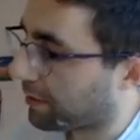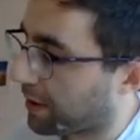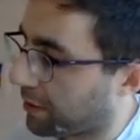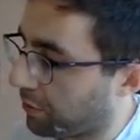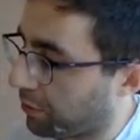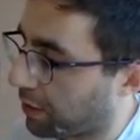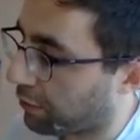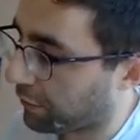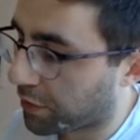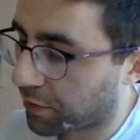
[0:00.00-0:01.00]
I don't know,
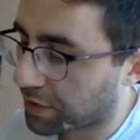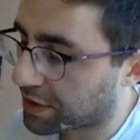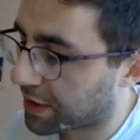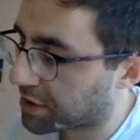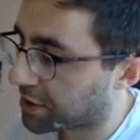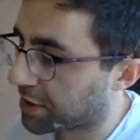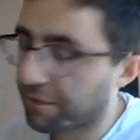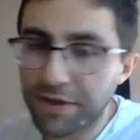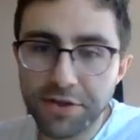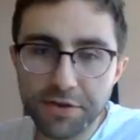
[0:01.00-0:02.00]
however you want to actually
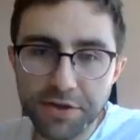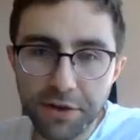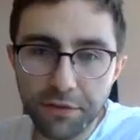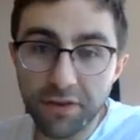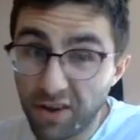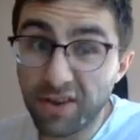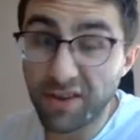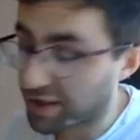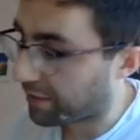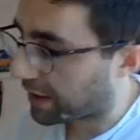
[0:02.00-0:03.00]
convince yourself that you could
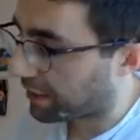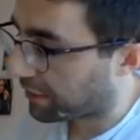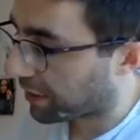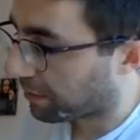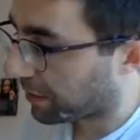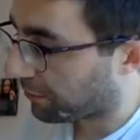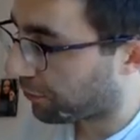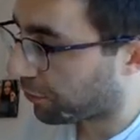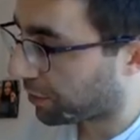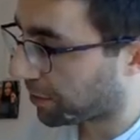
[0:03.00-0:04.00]
just divide everything by
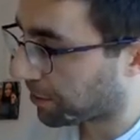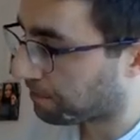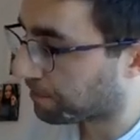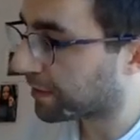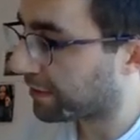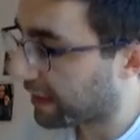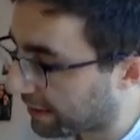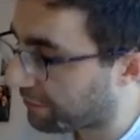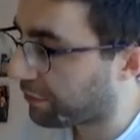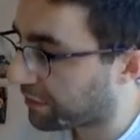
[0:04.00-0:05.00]
4 here, because
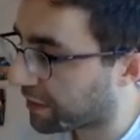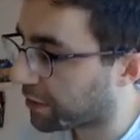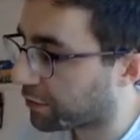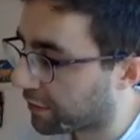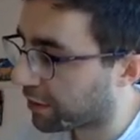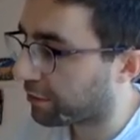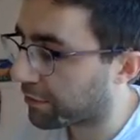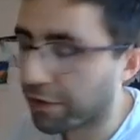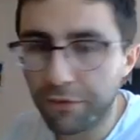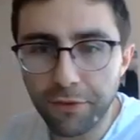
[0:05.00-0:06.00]
every single term's
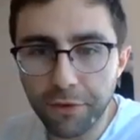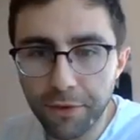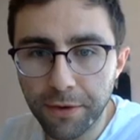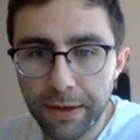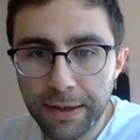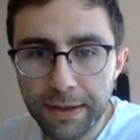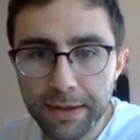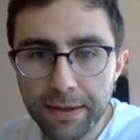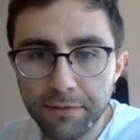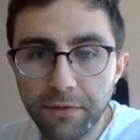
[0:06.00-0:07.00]
got a 4
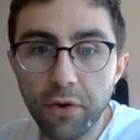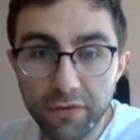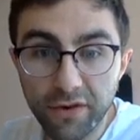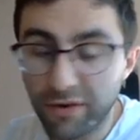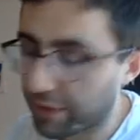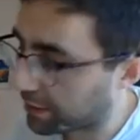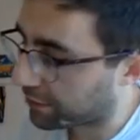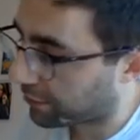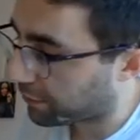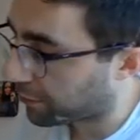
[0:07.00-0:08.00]
involved, or a
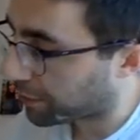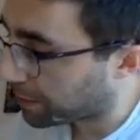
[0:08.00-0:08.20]
factor of 4.